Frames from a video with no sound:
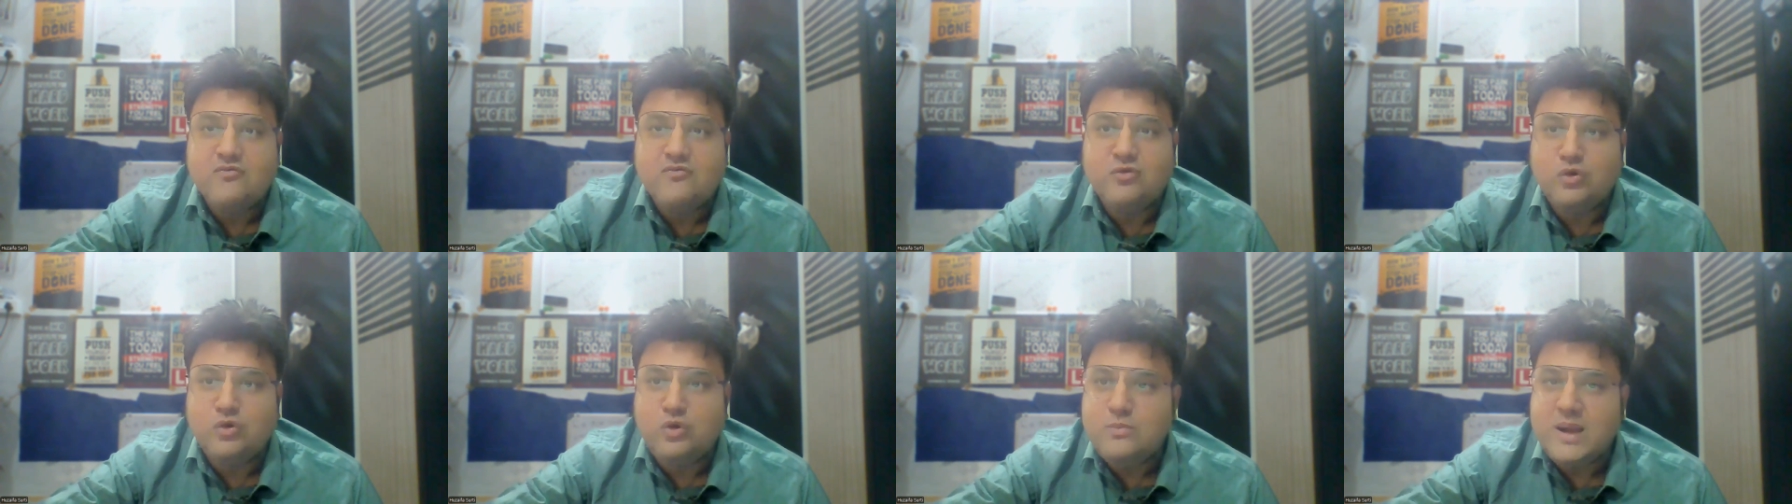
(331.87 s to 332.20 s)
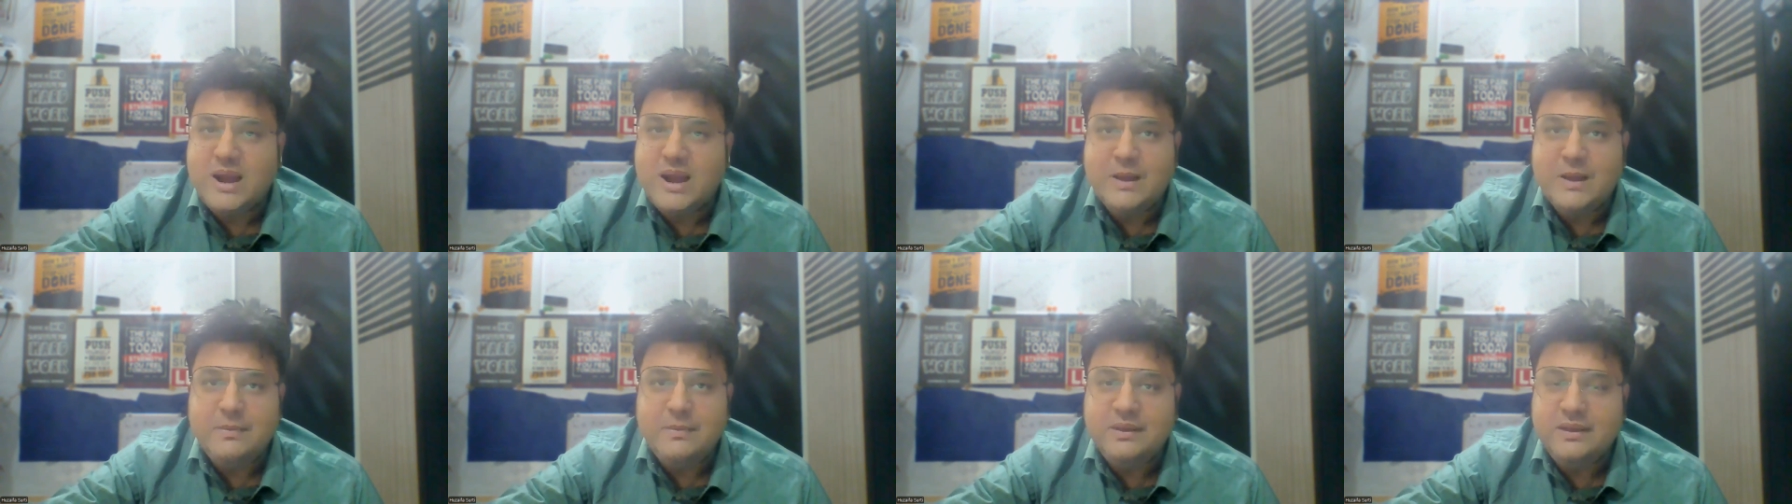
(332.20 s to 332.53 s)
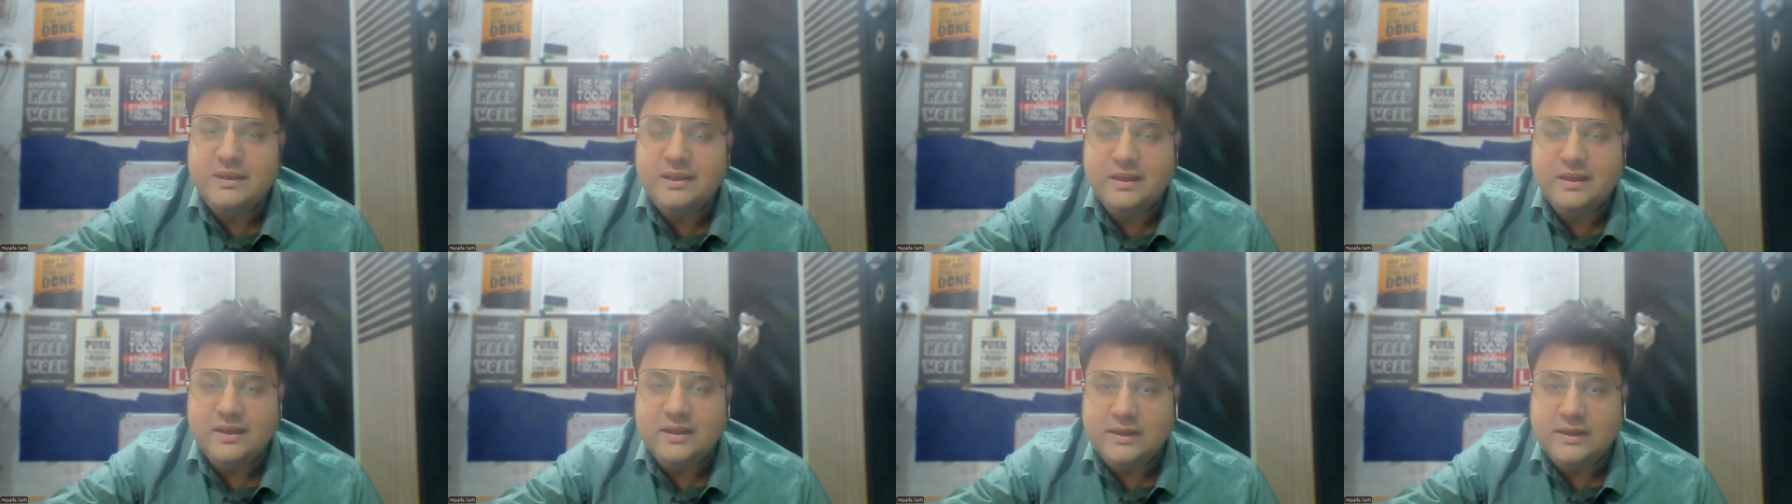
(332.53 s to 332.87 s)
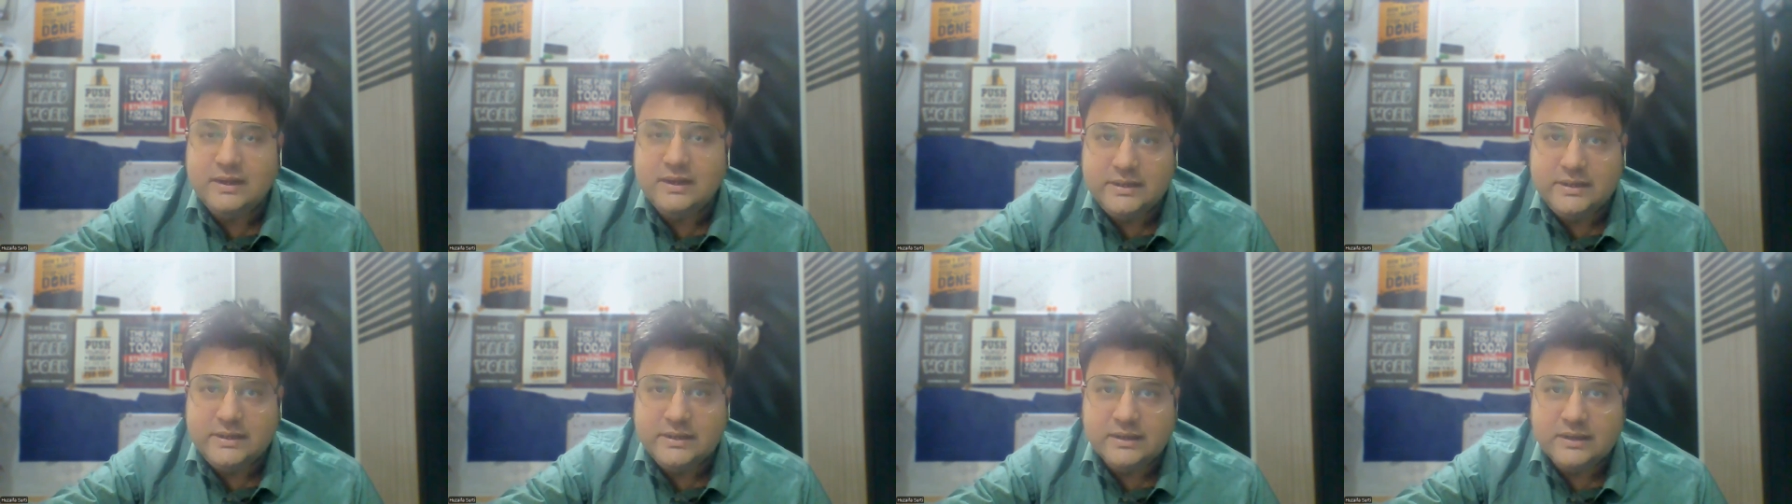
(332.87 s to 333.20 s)
food might be
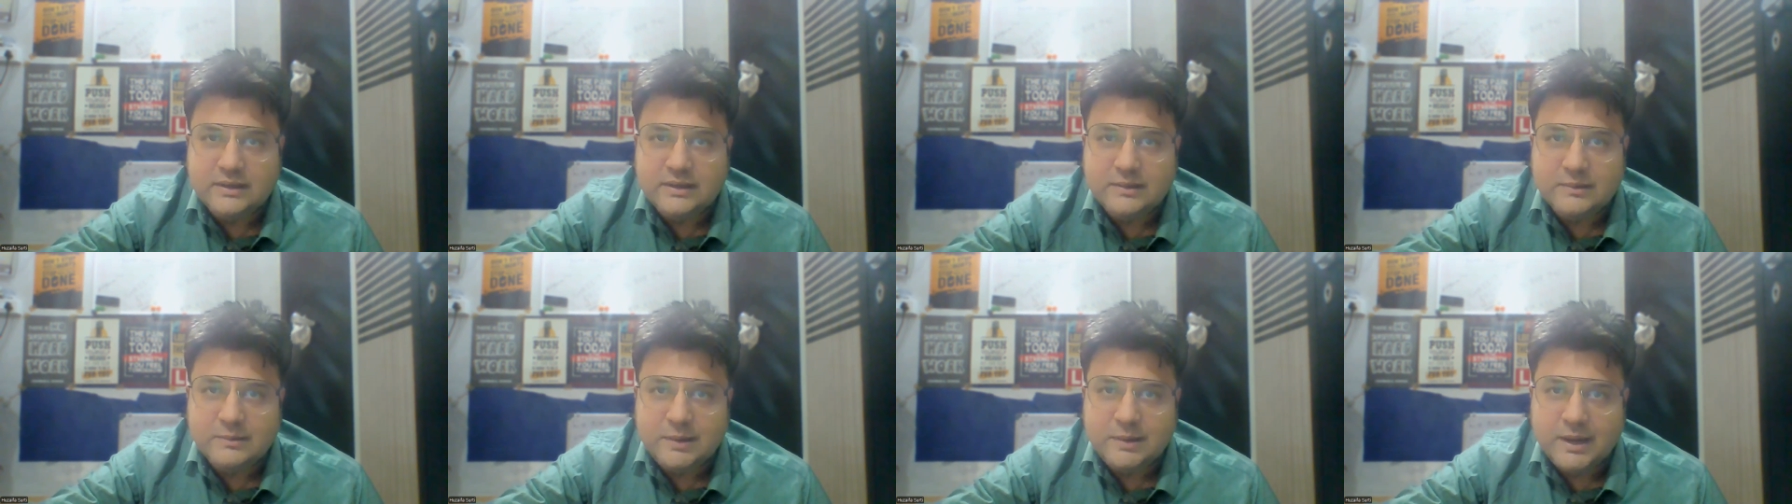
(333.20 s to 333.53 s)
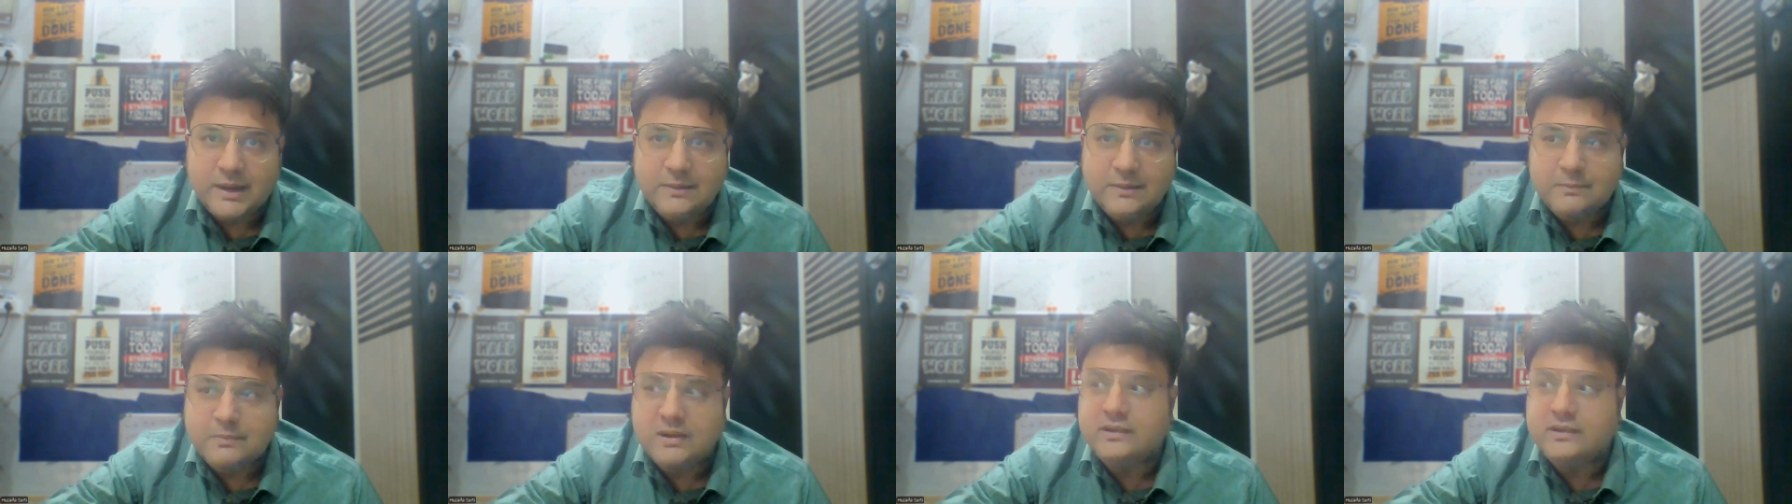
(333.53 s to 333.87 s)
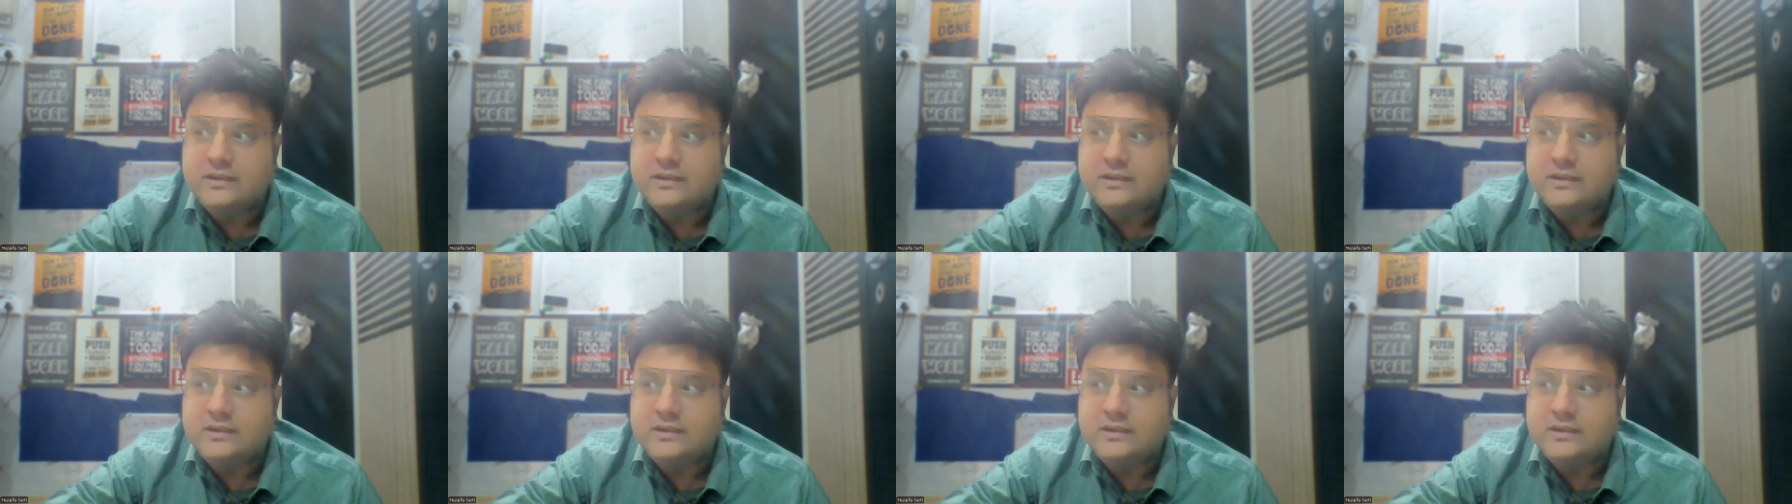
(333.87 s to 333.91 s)
little right